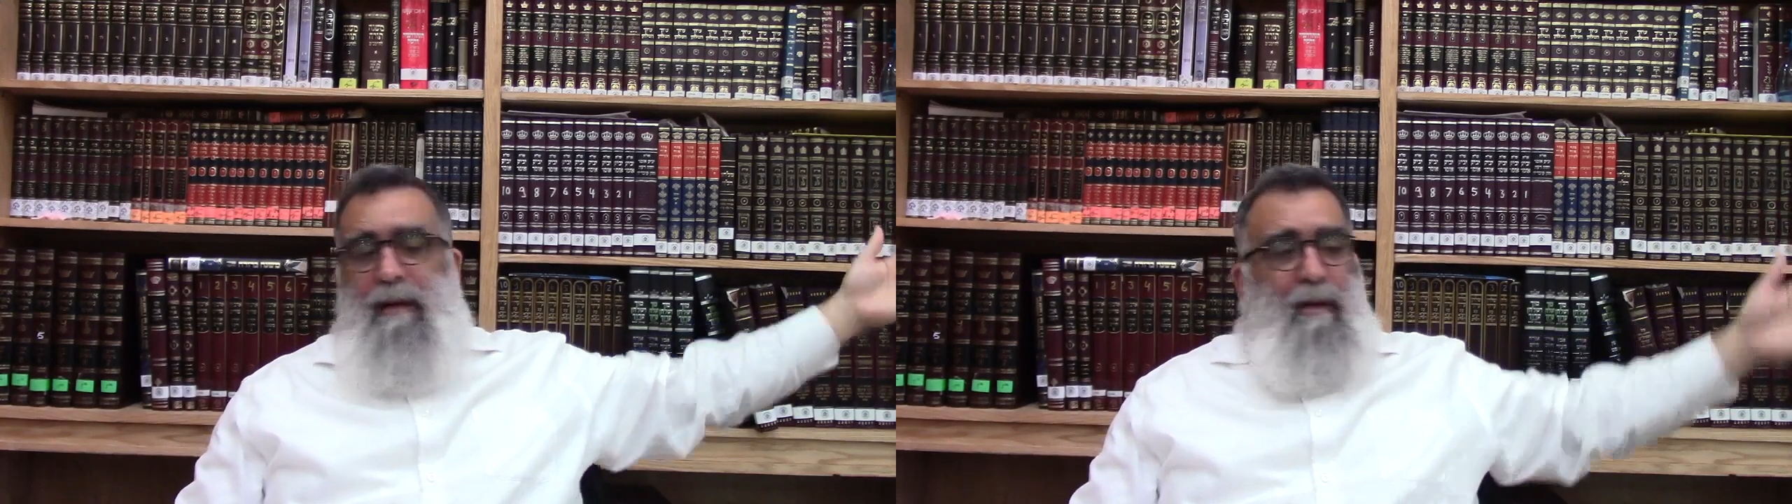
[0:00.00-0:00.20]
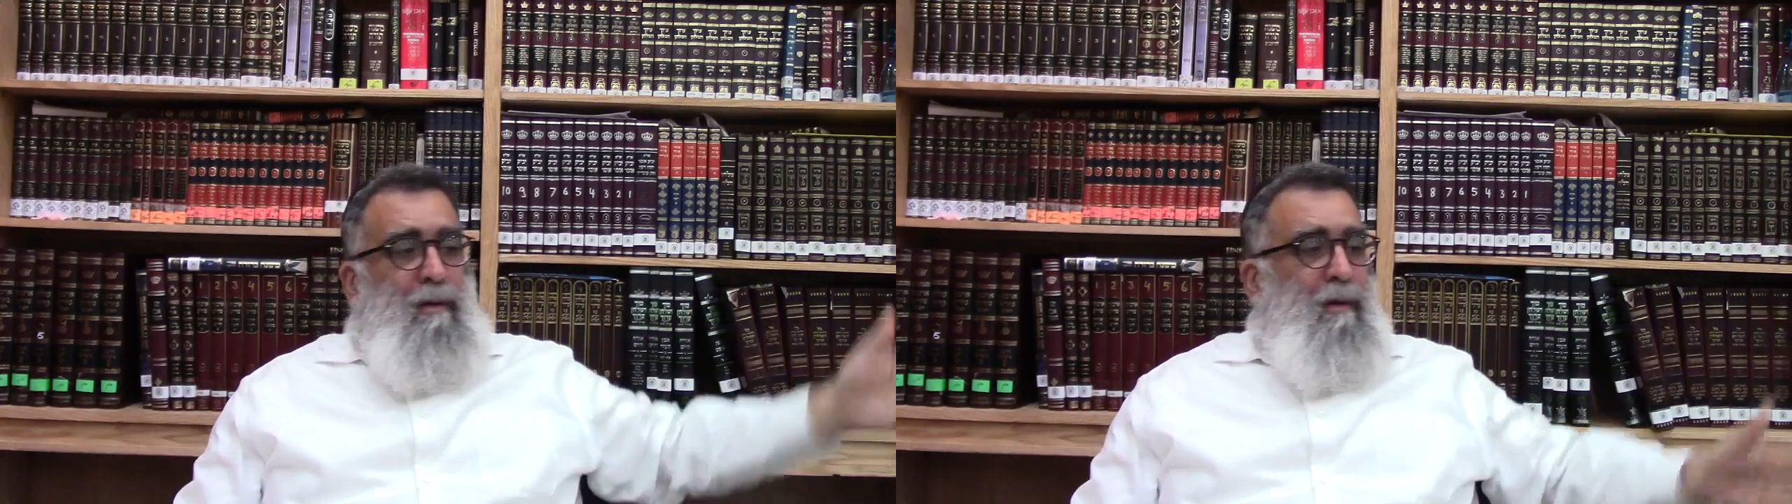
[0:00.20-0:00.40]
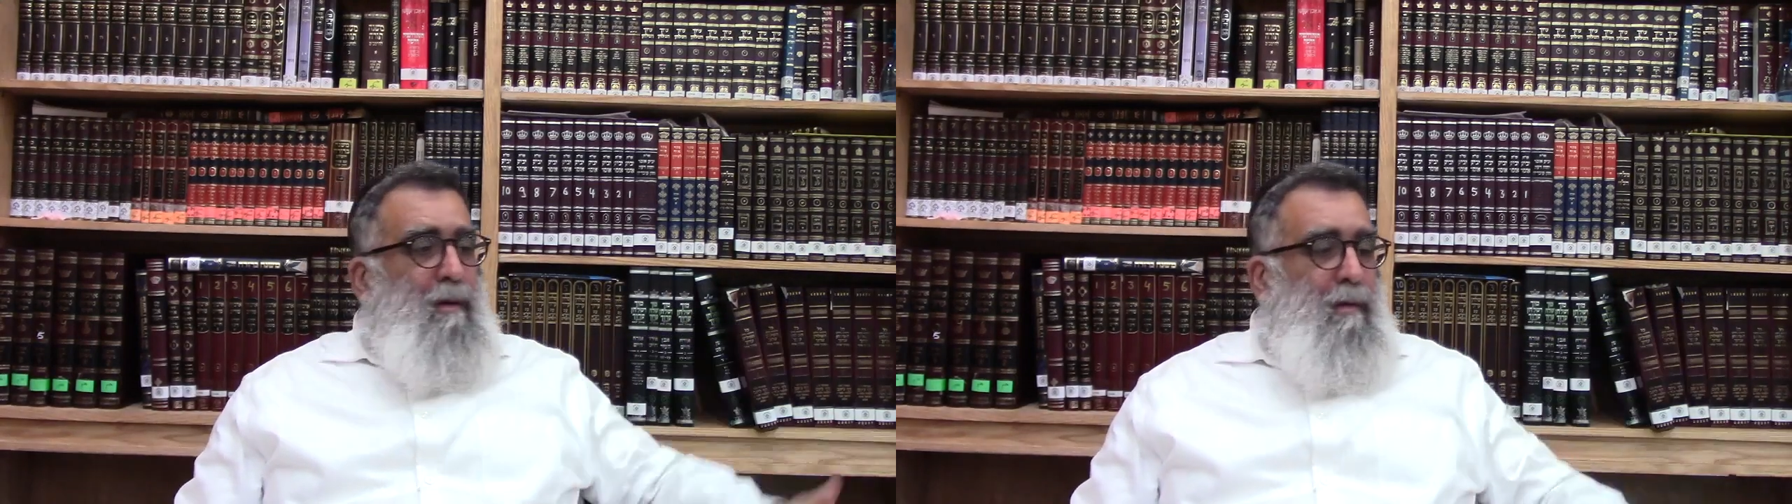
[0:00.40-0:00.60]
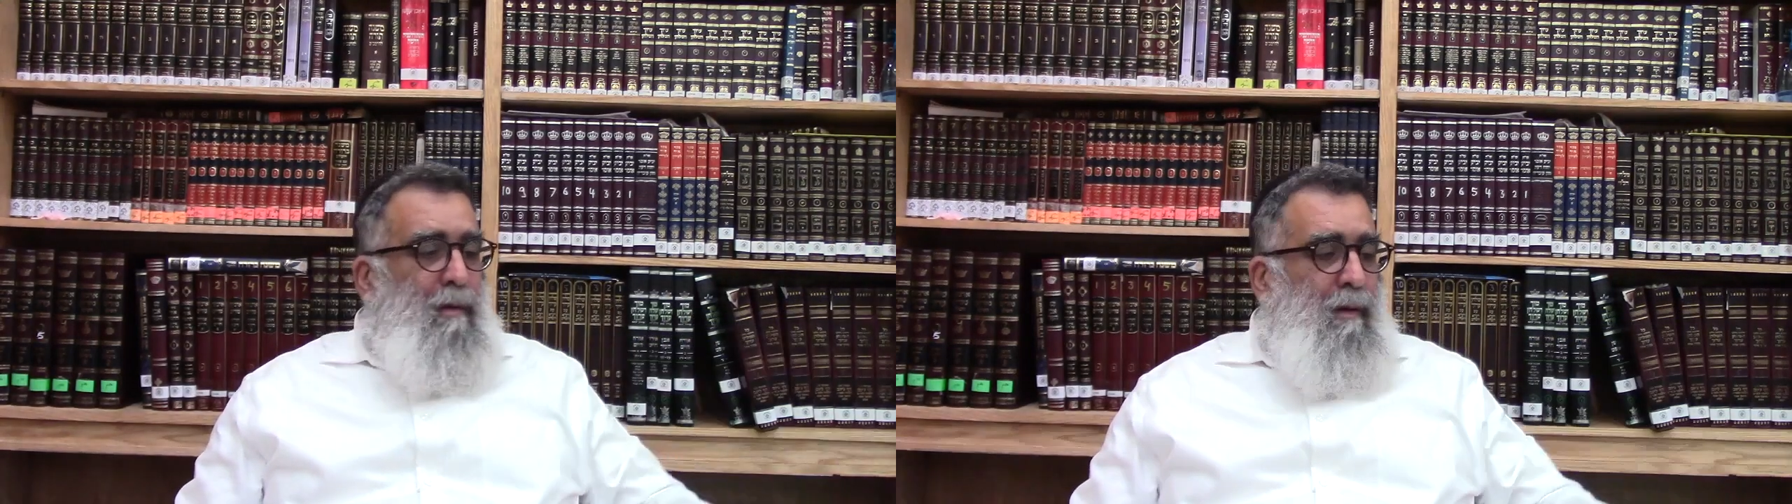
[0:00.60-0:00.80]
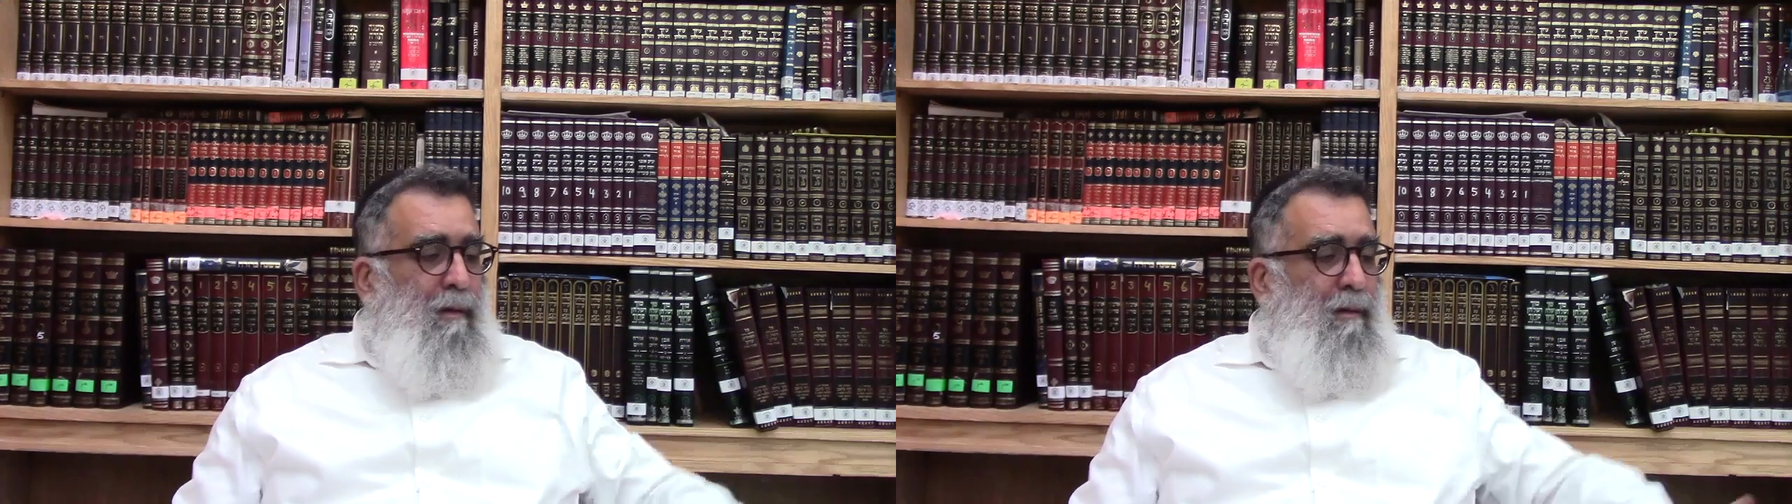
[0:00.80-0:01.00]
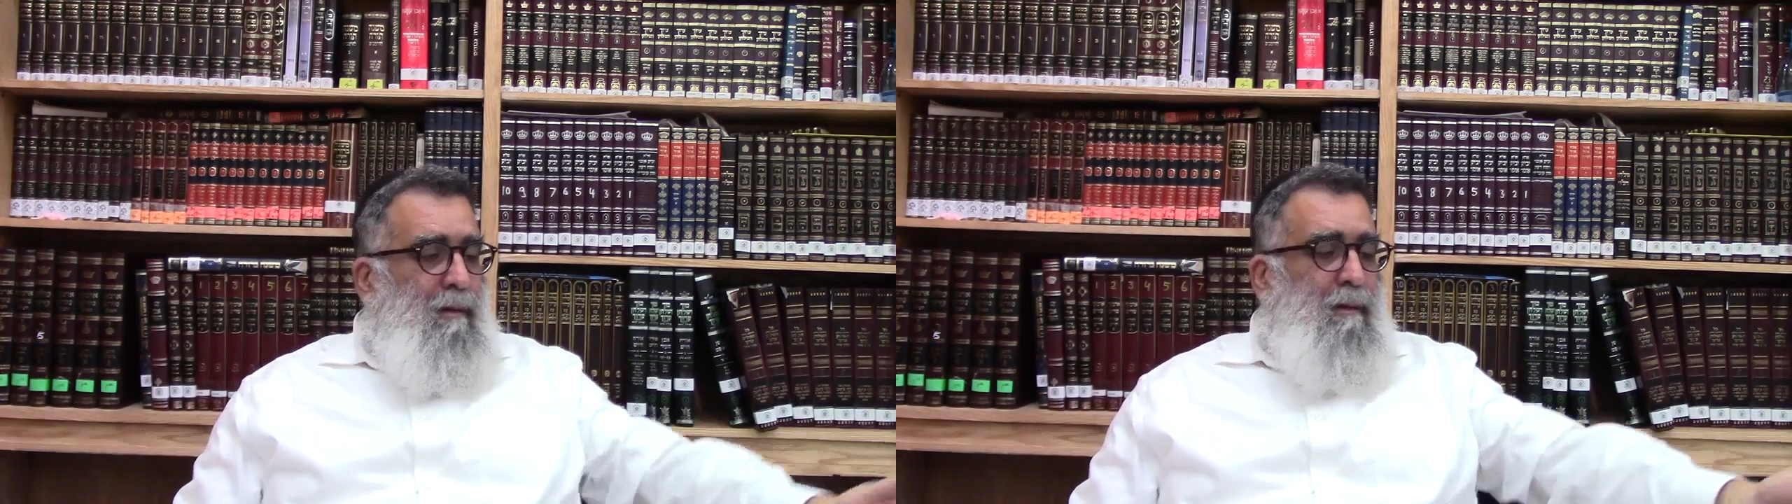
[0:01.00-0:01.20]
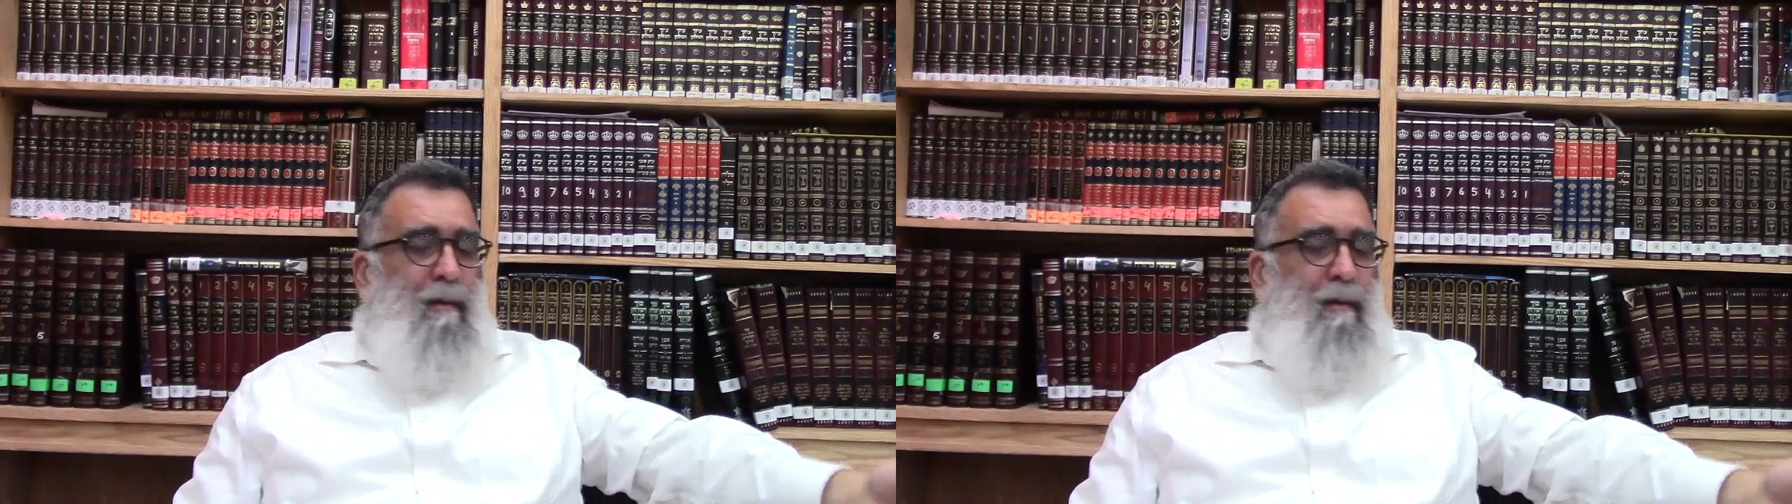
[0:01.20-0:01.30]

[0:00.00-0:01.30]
You're going to crawl